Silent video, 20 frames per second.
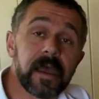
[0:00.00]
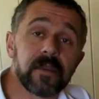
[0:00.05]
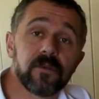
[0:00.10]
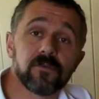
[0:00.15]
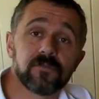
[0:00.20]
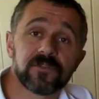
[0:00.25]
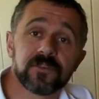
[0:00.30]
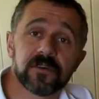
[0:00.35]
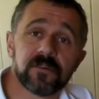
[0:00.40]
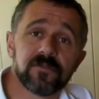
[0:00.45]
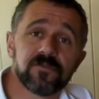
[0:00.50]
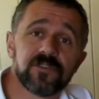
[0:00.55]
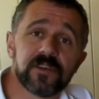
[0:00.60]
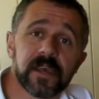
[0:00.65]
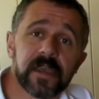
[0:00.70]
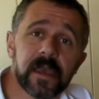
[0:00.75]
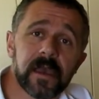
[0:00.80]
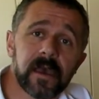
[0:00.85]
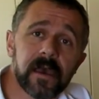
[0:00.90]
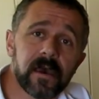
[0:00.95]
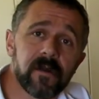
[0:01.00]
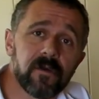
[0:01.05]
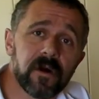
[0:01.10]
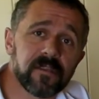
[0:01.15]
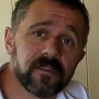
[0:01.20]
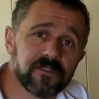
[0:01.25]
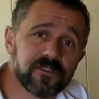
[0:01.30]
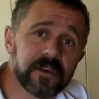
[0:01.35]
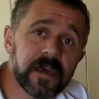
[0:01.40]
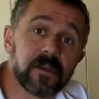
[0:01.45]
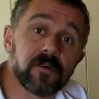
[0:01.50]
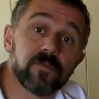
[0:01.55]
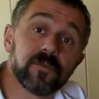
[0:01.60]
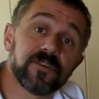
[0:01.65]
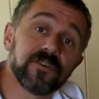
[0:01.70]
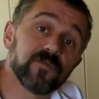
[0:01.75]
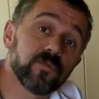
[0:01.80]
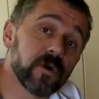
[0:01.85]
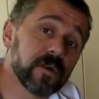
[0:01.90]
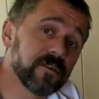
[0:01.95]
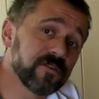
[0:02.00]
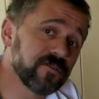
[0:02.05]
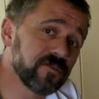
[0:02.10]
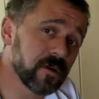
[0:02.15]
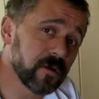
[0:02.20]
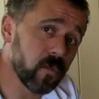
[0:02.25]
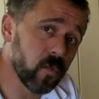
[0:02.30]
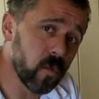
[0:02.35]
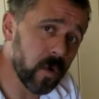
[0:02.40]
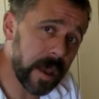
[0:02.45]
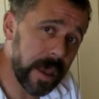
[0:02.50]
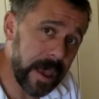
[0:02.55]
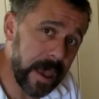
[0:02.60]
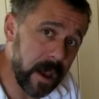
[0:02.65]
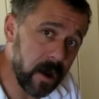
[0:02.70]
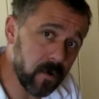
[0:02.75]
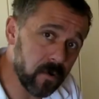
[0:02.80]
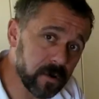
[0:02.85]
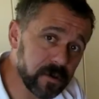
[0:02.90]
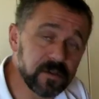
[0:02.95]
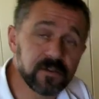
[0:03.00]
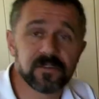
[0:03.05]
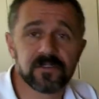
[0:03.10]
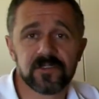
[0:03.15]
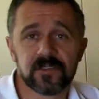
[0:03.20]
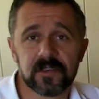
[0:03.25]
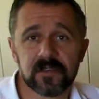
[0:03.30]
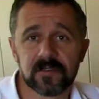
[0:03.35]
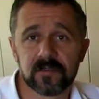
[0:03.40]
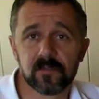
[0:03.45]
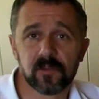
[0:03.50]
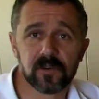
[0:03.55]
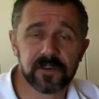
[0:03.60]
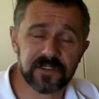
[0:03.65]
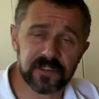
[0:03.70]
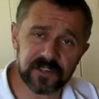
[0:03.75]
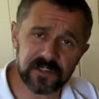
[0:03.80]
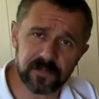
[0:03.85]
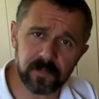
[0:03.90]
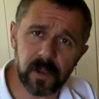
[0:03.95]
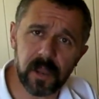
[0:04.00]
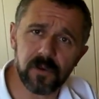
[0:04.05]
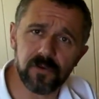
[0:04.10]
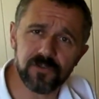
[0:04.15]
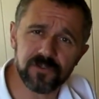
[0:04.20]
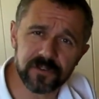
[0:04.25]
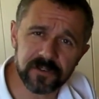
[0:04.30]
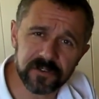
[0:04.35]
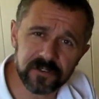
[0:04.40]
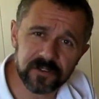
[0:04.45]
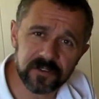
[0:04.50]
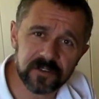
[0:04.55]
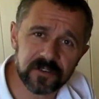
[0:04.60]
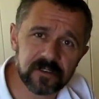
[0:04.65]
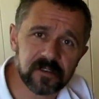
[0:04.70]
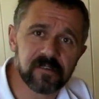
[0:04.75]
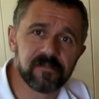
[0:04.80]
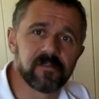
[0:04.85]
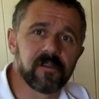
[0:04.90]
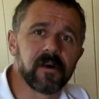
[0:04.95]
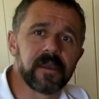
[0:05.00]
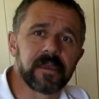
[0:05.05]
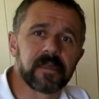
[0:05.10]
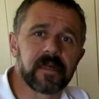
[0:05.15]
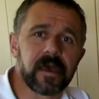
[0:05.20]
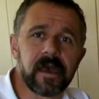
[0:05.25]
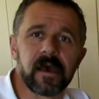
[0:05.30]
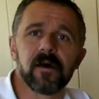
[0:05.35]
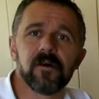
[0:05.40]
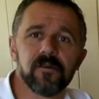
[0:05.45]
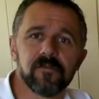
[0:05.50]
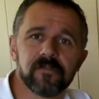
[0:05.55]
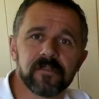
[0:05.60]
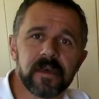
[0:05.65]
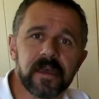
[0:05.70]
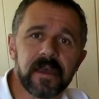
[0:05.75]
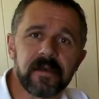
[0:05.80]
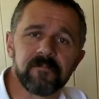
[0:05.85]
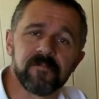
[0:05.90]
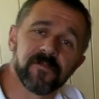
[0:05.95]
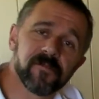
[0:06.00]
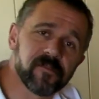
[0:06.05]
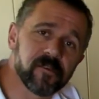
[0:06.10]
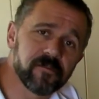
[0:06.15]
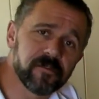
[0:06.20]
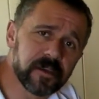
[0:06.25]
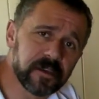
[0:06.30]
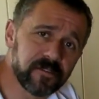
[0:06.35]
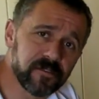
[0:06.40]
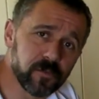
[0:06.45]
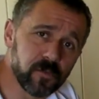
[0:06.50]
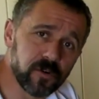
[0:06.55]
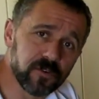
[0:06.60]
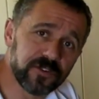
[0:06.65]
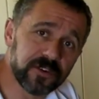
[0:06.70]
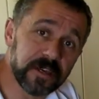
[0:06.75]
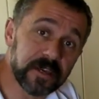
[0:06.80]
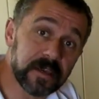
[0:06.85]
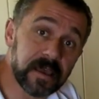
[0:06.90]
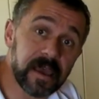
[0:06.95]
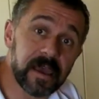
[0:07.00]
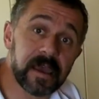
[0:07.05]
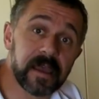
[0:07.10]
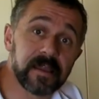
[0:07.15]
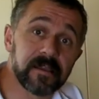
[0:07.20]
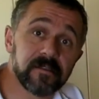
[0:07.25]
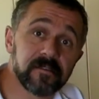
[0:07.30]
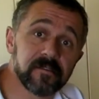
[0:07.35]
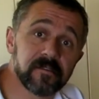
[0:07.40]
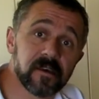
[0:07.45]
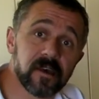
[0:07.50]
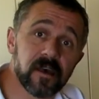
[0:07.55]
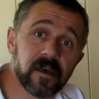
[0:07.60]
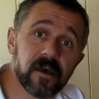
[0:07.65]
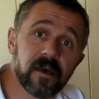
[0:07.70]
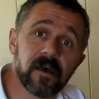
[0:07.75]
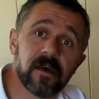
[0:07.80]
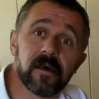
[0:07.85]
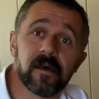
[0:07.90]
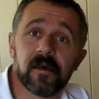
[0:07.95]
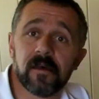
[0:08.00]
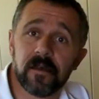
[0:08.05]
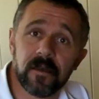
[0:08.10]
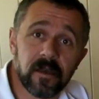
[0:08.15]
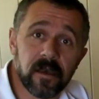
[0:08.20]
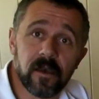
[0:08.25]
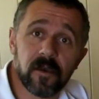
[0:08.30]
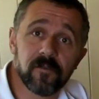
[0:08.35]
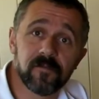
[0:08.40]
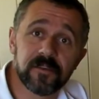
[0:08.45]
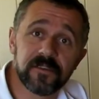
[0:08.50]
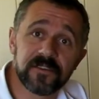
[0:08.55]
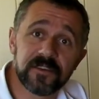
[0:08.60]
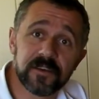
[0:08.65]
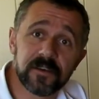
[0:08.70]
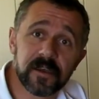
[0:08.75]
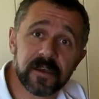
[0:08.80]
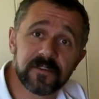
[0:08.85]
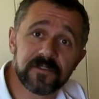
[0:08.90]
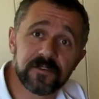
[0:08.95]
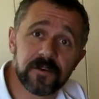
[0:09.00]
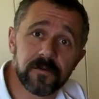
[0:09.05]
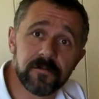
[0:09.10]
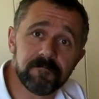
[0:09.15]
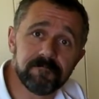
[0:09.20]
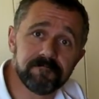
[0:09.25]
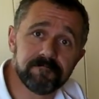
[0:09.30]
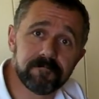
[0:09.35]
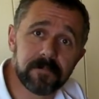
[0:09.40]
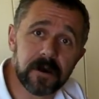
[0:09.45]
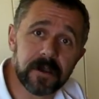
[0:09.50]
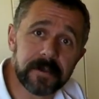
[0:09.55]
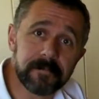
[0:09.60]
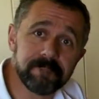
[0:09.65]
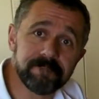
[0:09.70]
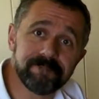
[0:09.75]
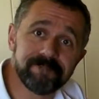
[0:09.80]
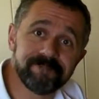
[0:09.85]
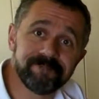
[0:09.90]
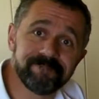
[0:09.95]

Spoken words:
and also check out our other channel, which is WonderstruckWow, and you can see some nice explosions and stuff like that over there. So thanks for watching, and hopefully see you again soon. Bye.